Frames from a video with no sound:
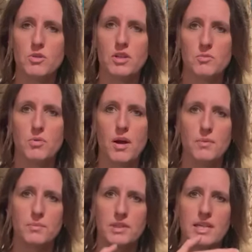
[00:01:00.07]
could
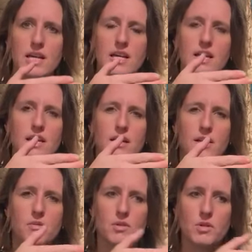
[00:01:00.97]
probably
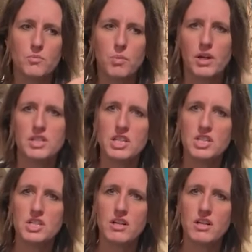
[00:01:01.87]
partition